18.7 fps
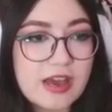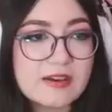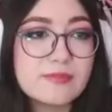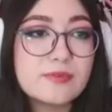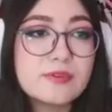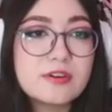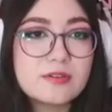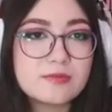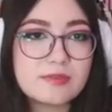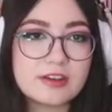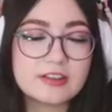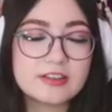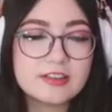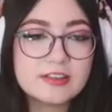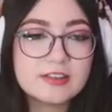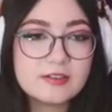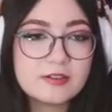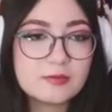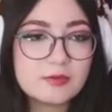have one
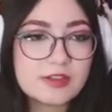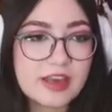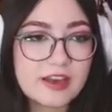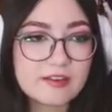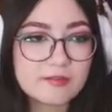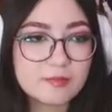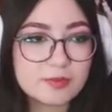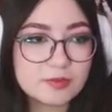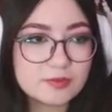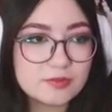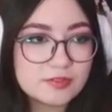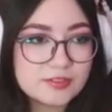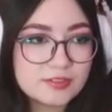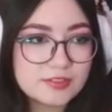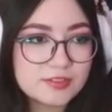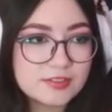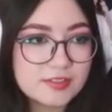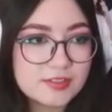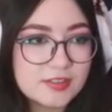already. We have
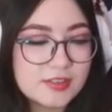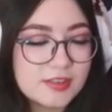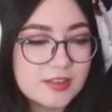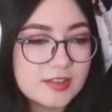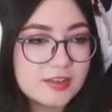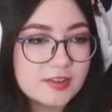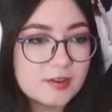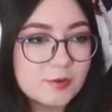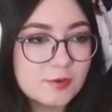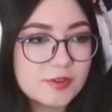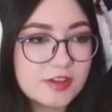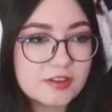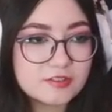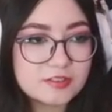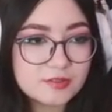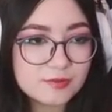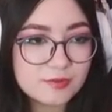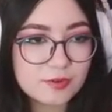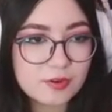Boots, who we
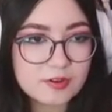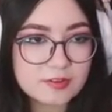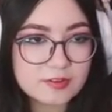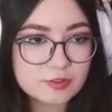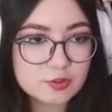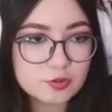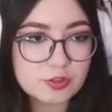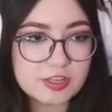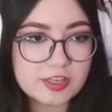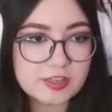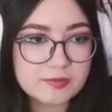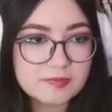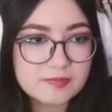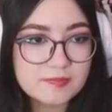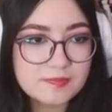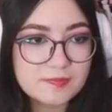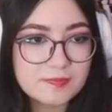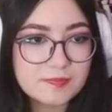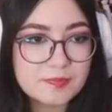hunted for on a stream.
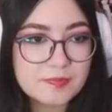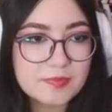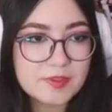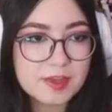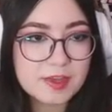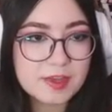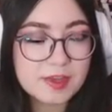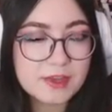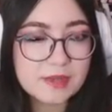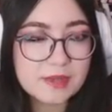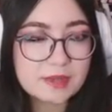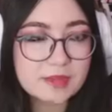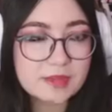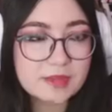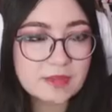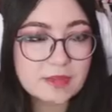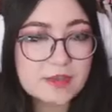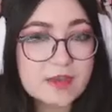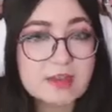Um,
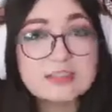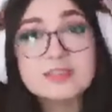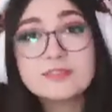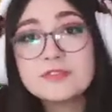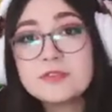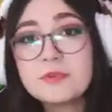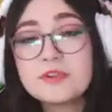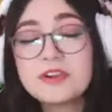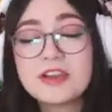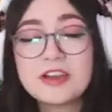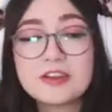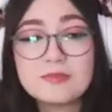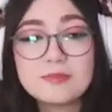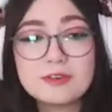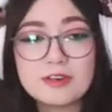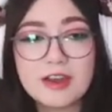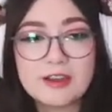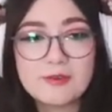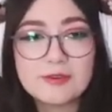but I definitely want to add
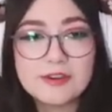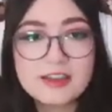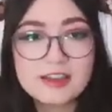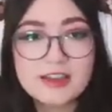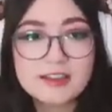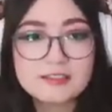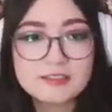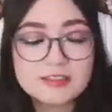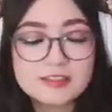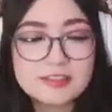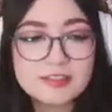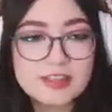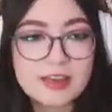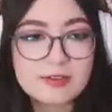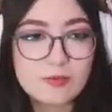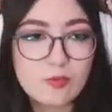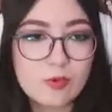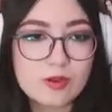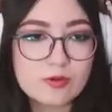more. I want to at least
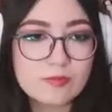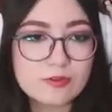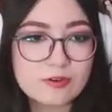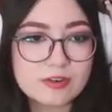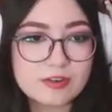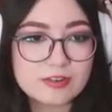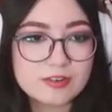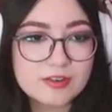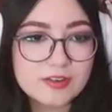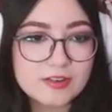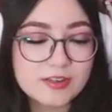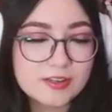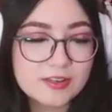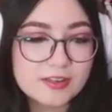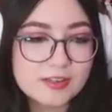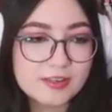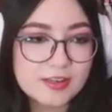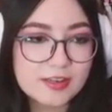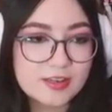have one more.
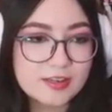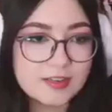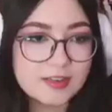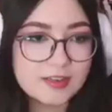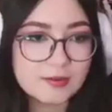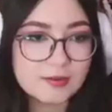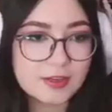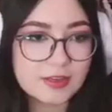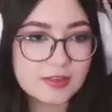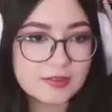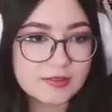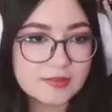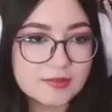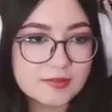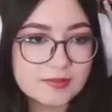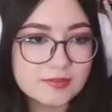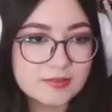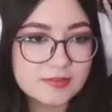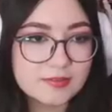Okay.
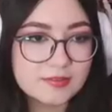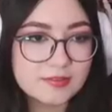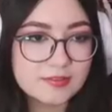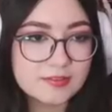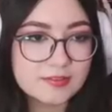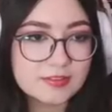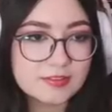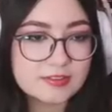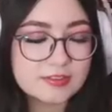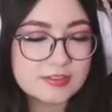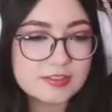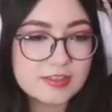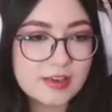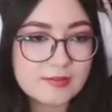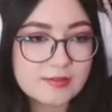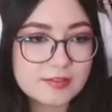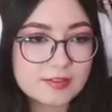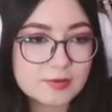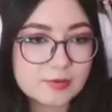Let's see
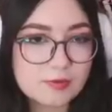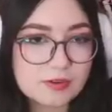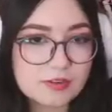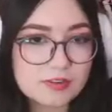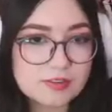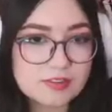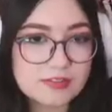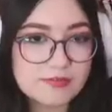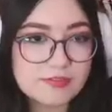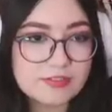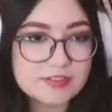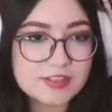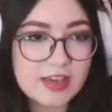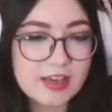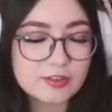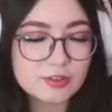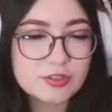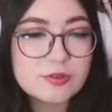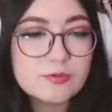how this works. If this
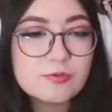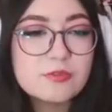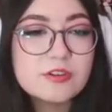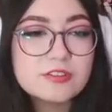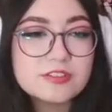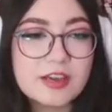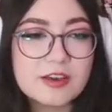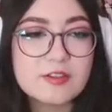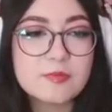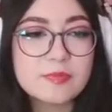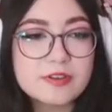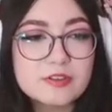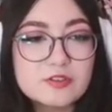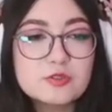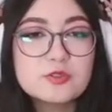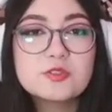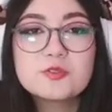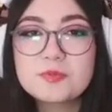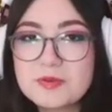actually works how the
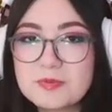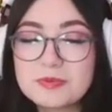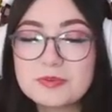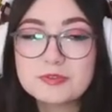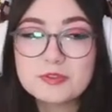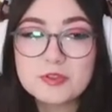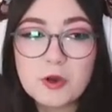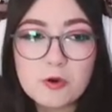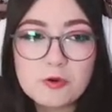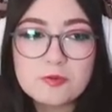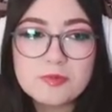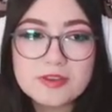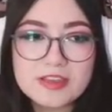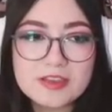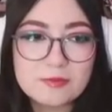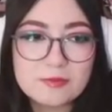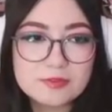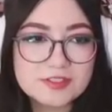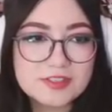Pinterest people told me
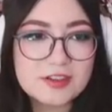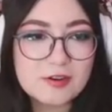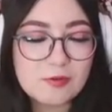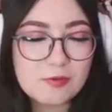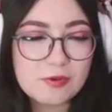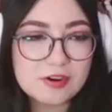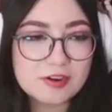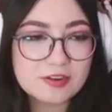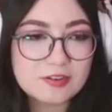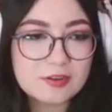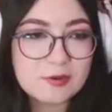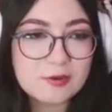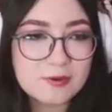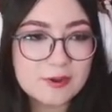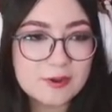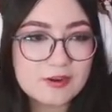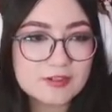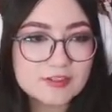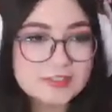it was going to work or
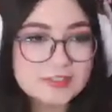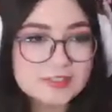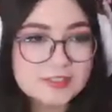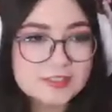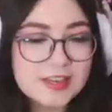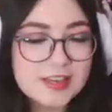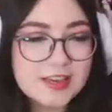not.